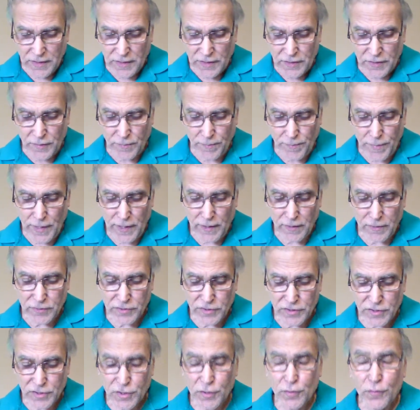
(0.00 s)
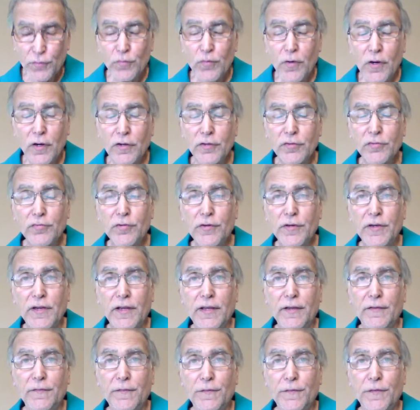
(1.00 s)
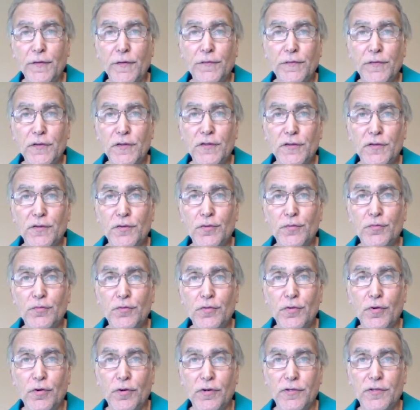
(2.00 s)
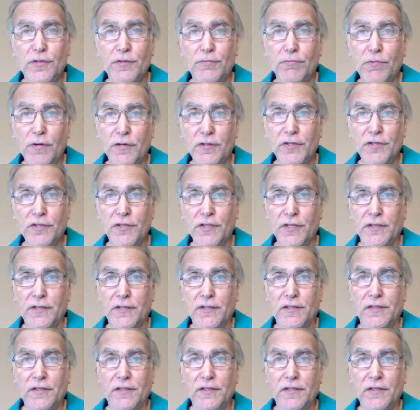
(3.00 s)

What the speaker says: The Bears 252 yards rushing.